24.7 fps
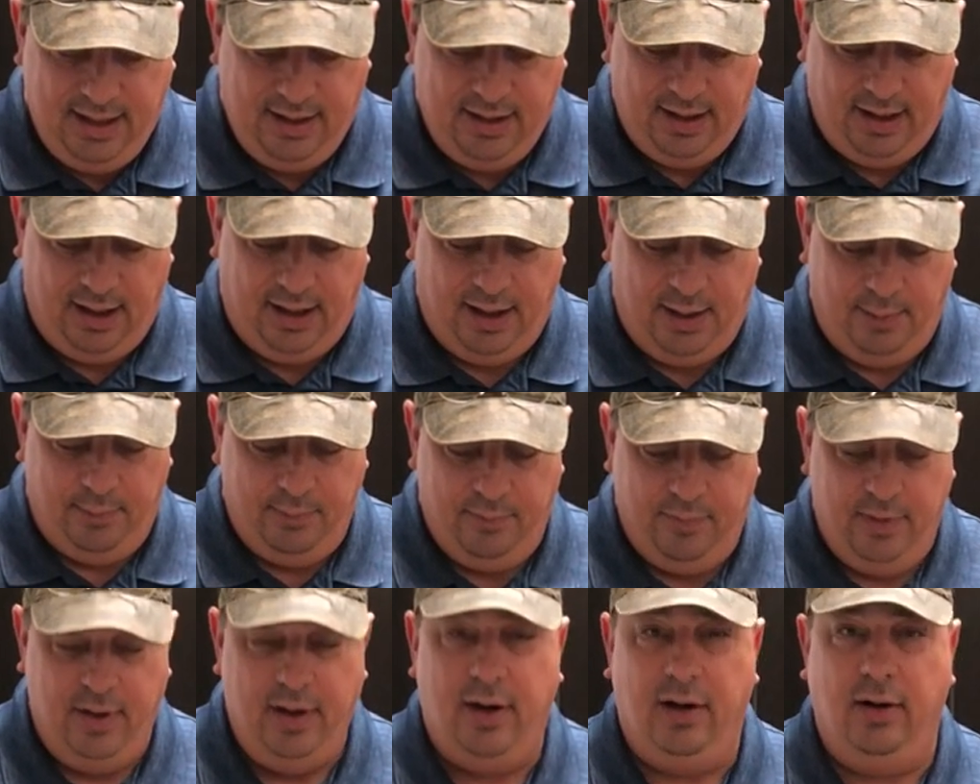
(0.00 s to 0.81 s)

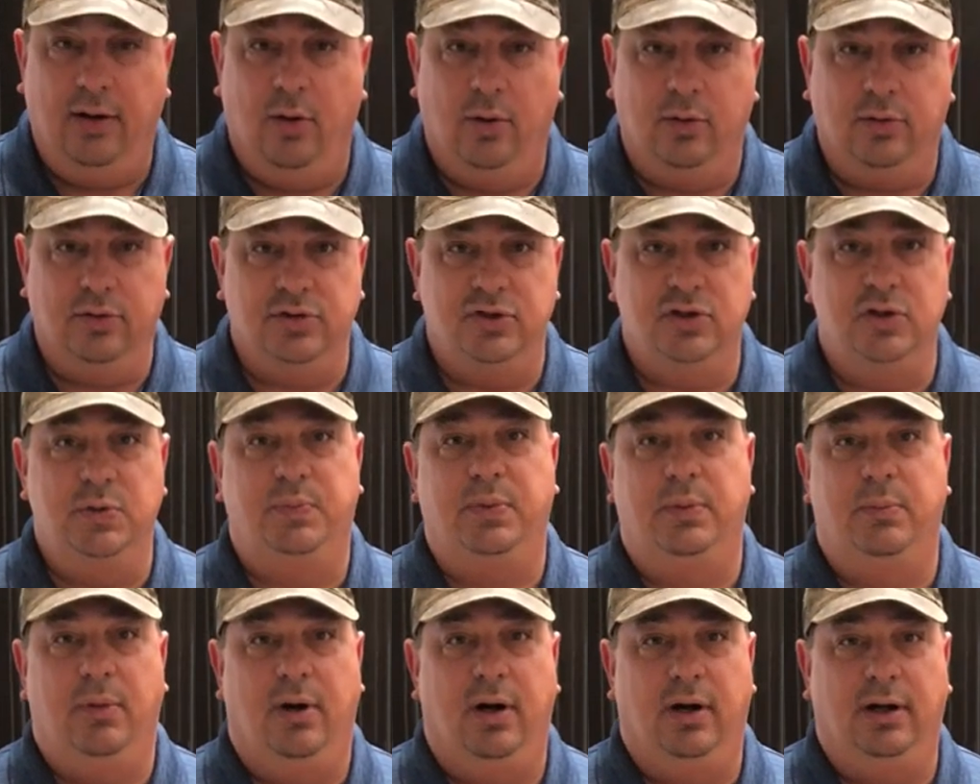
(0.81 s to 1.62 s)
Um, our local
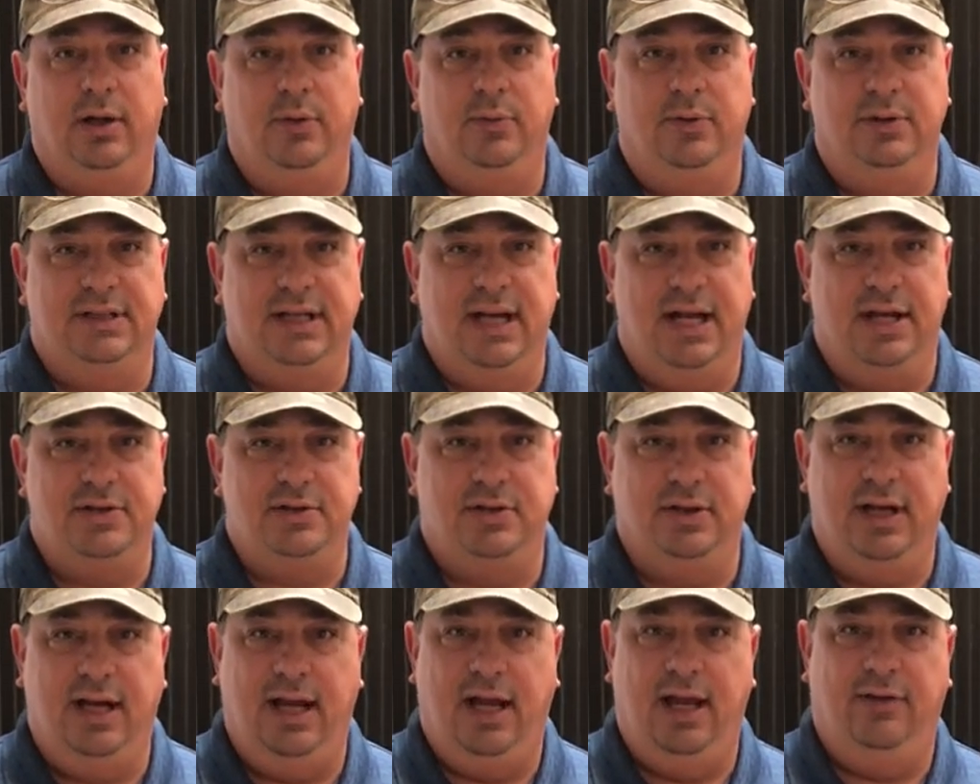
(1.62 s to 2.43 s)
supermarket was
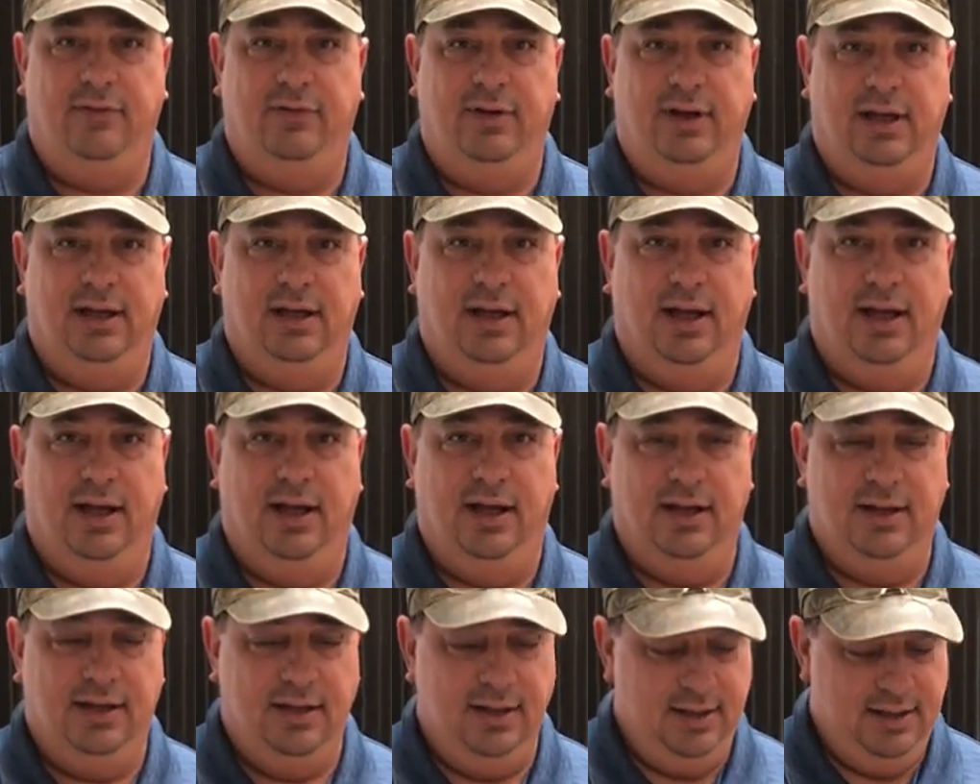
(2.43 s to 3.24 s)
actually having
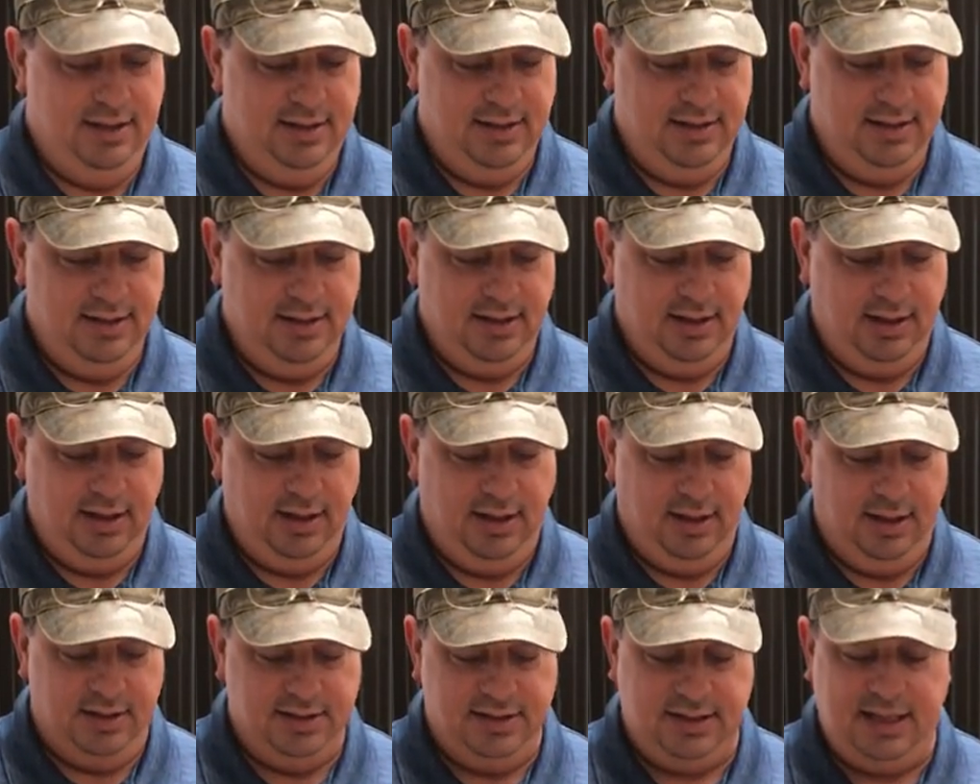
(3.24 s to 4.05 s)
uh,
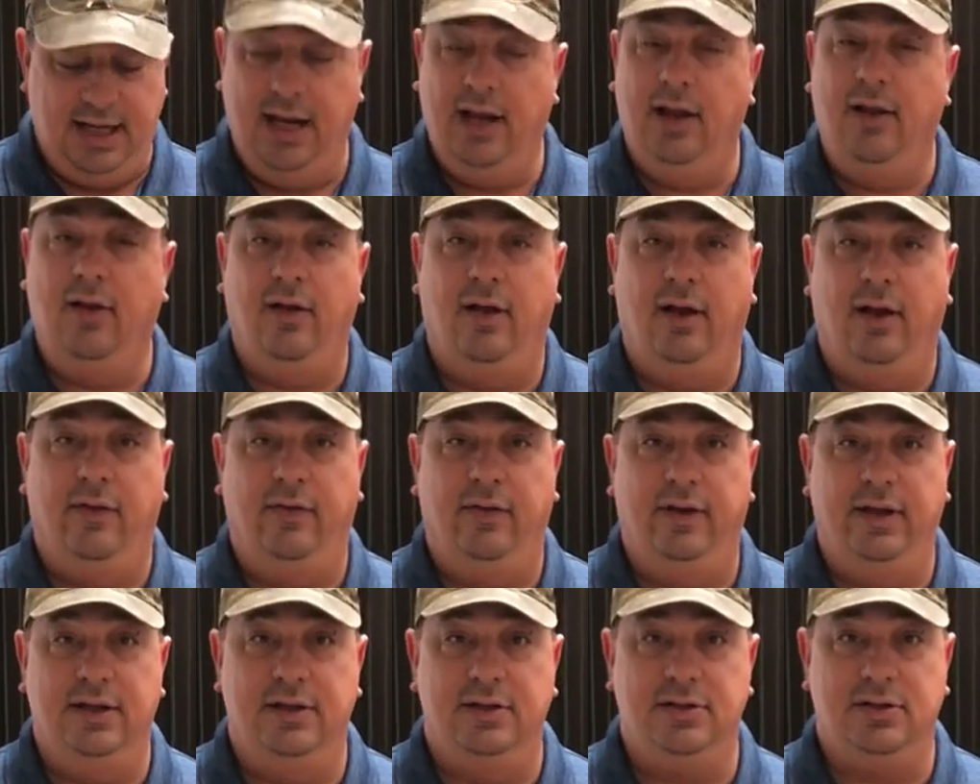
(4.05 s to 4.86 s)
a sale
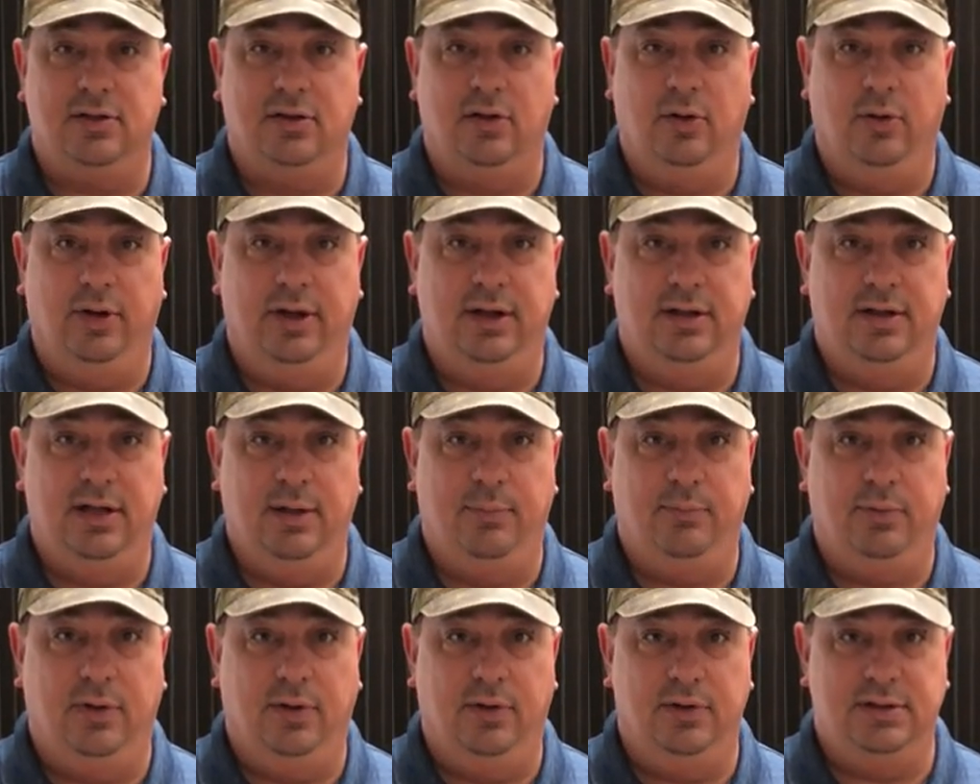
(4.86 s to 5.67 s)
on the sirloin
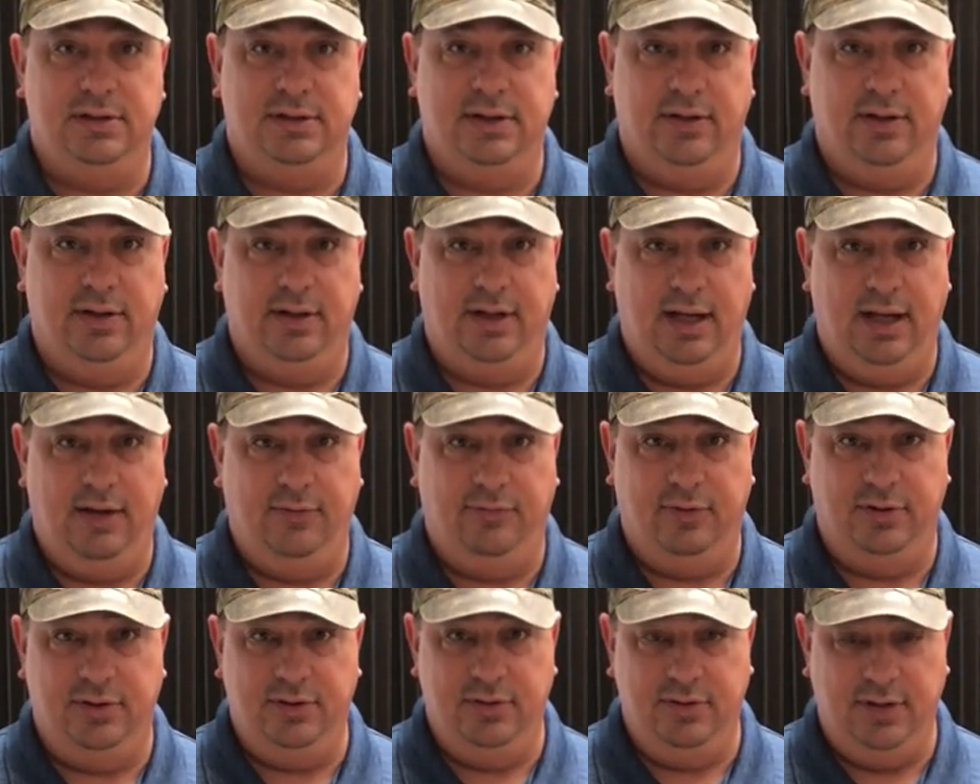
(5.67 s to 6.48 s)
tip roast the other day
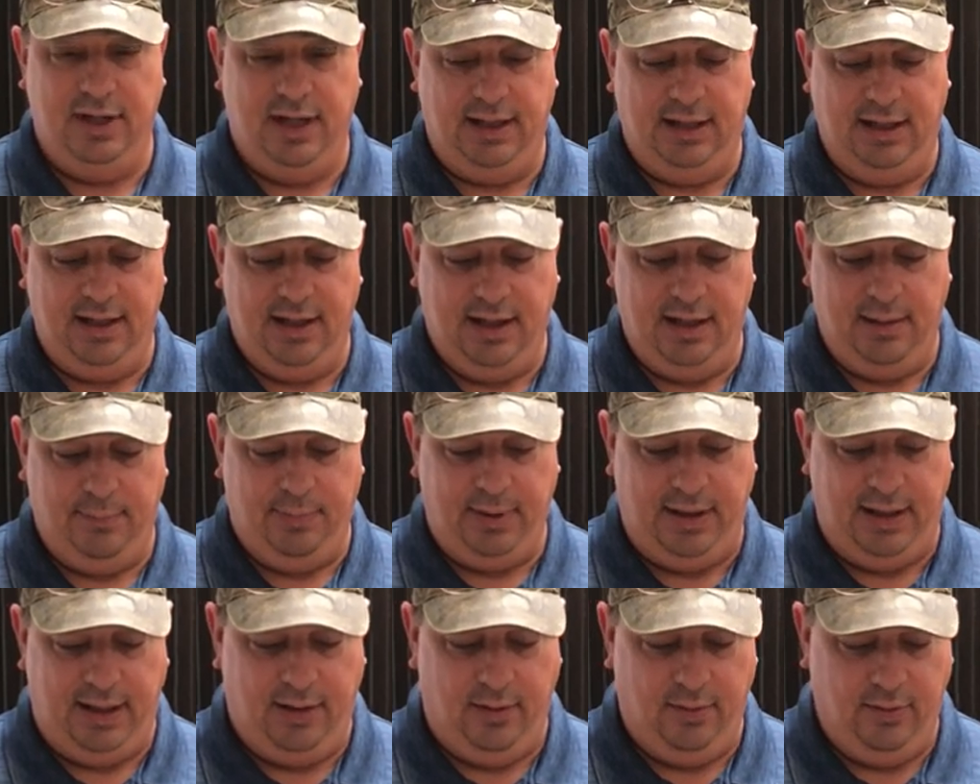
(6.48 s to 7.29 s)
for $2.99 a
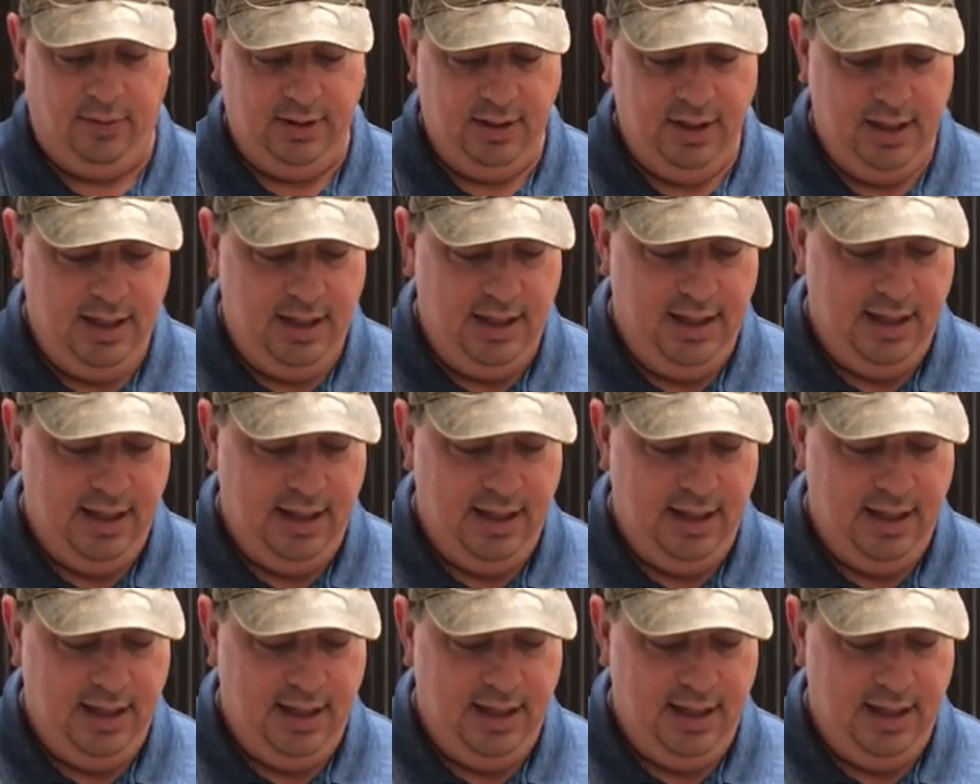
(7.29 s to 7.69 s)
pound.